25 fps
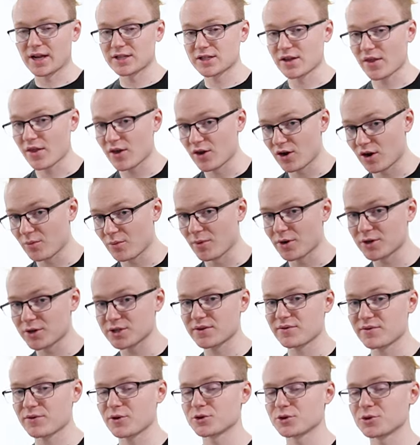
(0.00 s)
has all the hallmarks
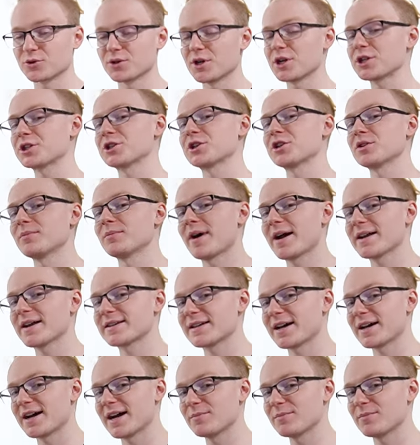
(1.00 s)
of your traditional Mai
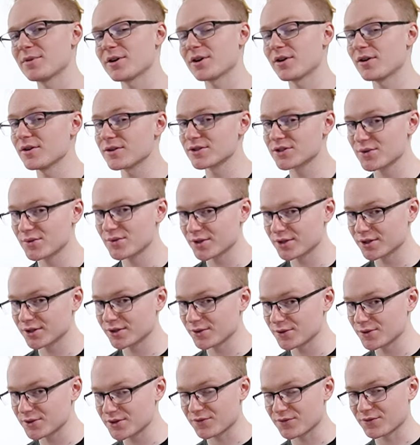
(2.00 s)
Tai, but also
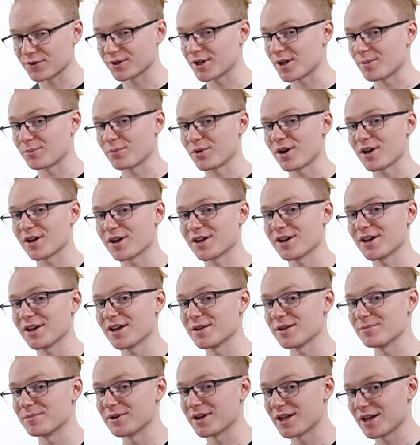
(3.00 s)
includes Fernet Branca
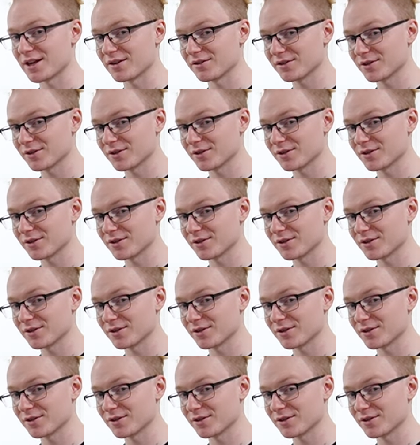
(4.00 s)
and banana